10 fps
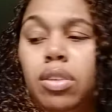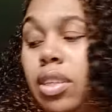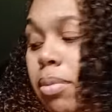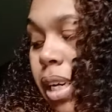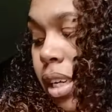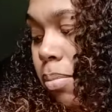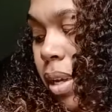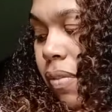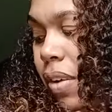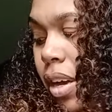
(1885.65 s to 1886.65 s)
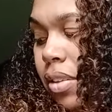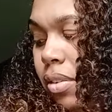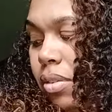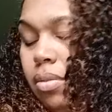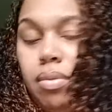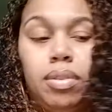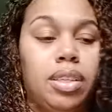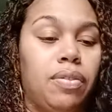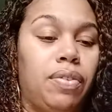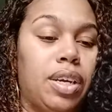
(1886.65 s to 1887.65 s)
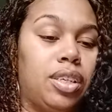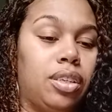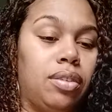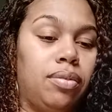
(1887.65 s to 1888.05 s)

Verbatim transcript: Somebody that could be a father. What's confession?